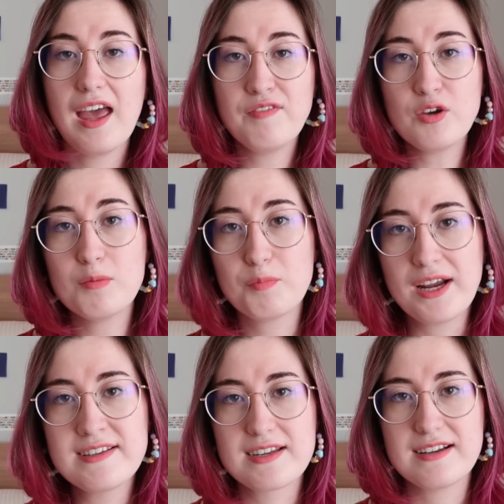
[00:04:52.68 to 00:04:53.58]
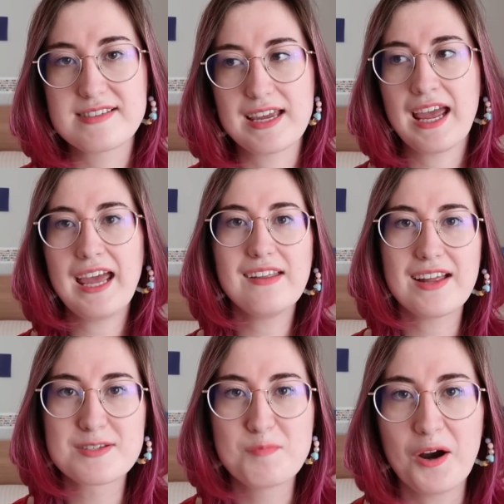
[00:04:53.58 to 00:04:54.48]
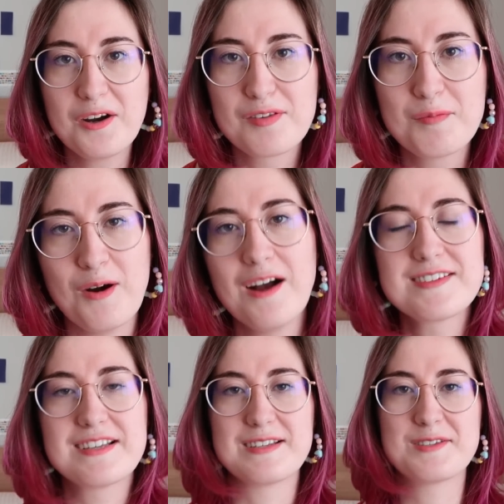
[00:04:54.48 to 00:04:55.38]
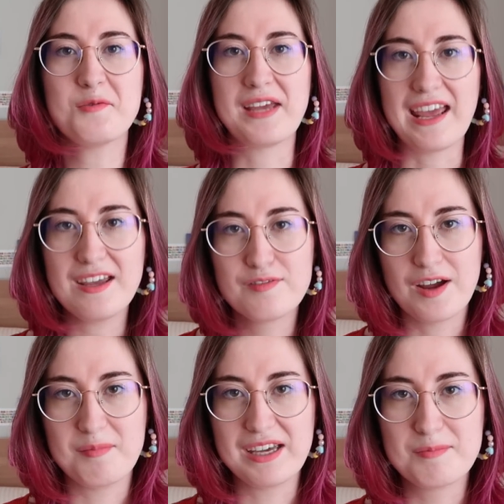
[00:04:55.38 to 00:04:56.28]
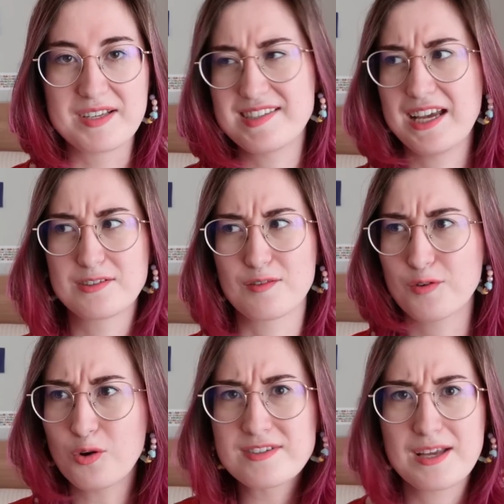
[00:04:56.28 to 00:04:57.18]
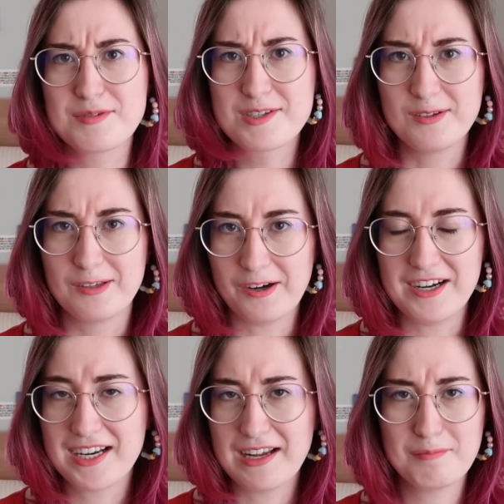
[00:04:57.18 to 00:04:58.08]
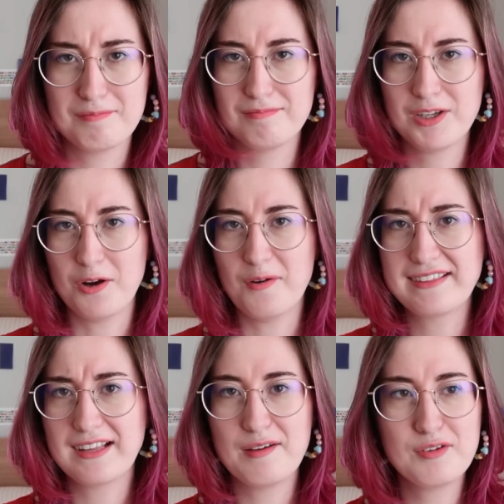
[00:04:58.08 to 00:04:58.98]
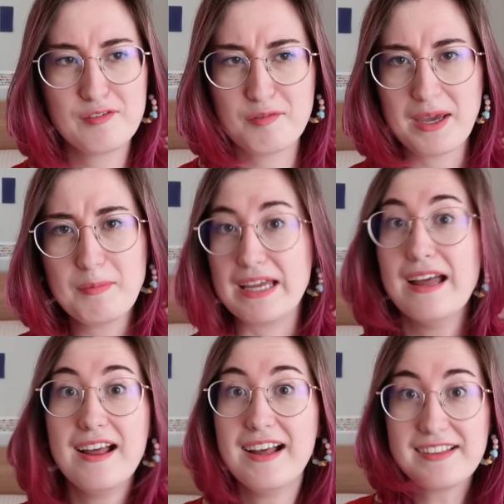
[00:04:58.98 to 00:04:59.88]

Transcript: If you embrace it and say, hey, that's part of the process, it's okay if I make mistakes, of course I'm still learning, I'm, at the level of a baby.